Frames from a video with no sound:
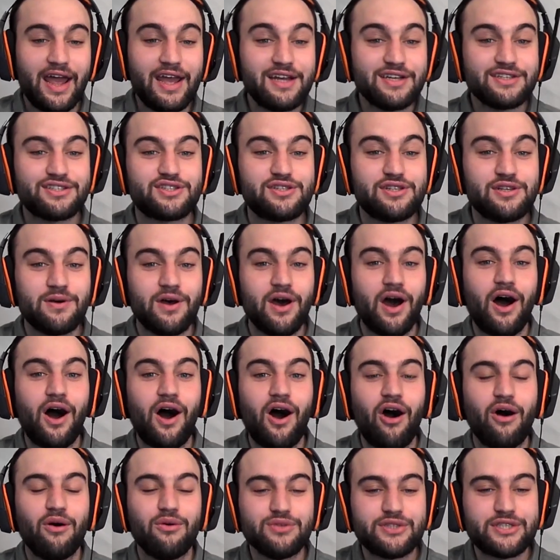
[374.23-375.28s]
Here's the
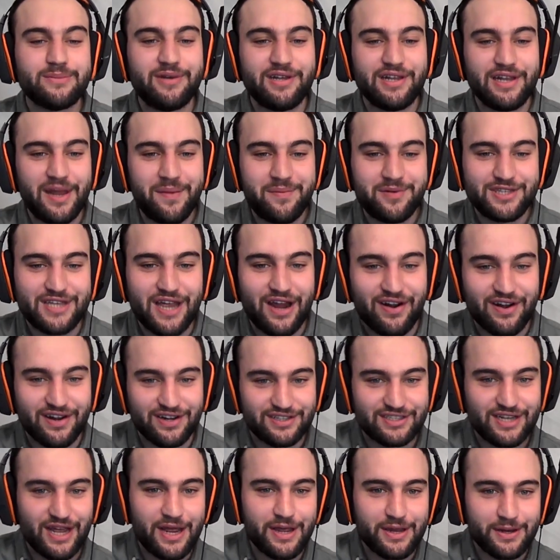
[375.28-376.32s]
ultimate
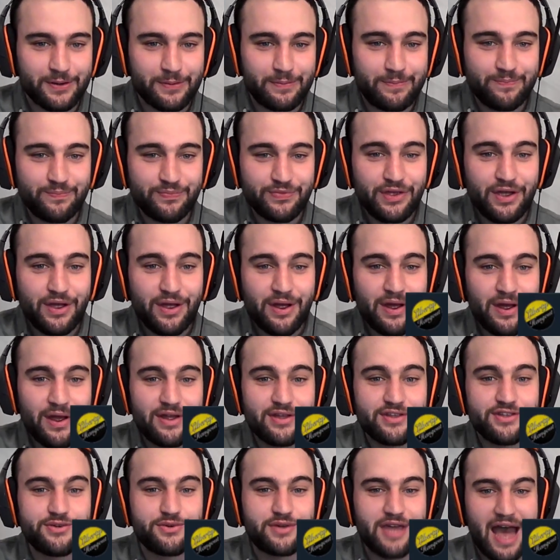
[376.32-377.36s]
libertarian take.
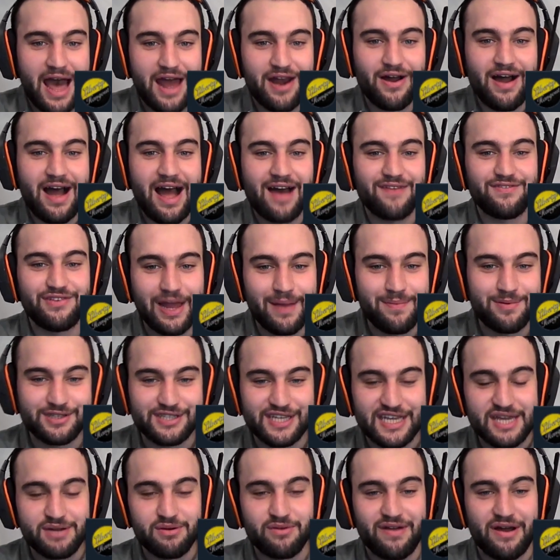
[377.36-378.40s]
You cannot have
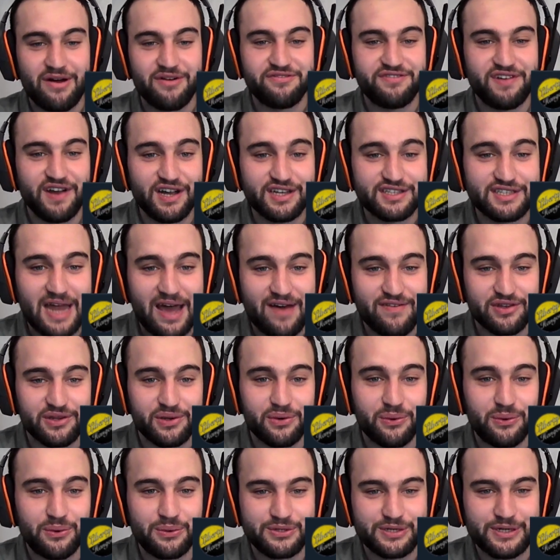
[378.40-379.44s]
liberty without first
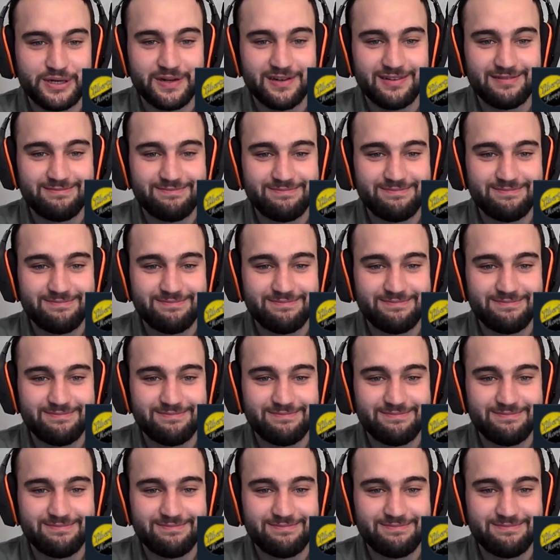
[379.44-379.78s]
having order.